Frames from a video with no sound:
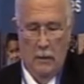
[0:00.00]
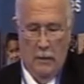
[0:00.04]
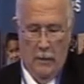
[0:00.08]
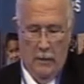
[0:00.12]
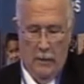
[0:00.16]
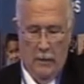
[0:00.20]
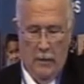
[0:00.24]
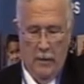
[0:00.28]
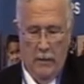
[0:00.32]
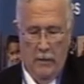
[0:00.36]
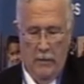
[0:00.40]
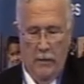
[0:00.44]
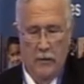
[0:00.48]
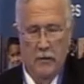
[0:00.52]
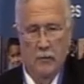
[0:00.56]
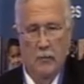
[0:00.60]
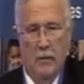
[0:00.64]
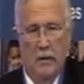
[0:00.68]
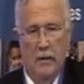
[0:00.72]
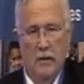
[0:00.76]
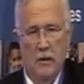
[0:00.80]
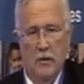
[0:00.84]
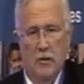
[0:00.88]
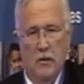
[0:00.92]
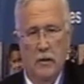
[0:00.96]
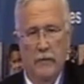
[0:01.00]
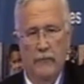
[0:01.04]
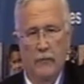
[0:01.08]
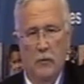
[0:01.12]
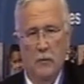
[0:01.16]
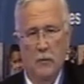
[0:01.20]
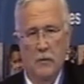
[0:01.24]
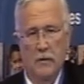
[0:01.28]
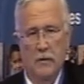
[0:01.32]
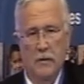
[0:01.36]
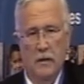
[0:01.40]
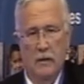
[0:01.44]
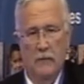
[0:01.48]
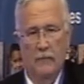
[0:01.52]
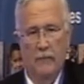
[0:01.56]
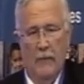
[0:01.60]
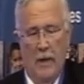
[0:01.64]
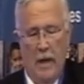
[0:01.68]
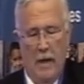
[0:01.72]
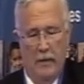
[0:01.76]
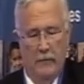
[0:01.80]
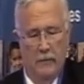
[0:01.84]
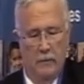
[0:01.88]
And again, these will be initially for percent fat.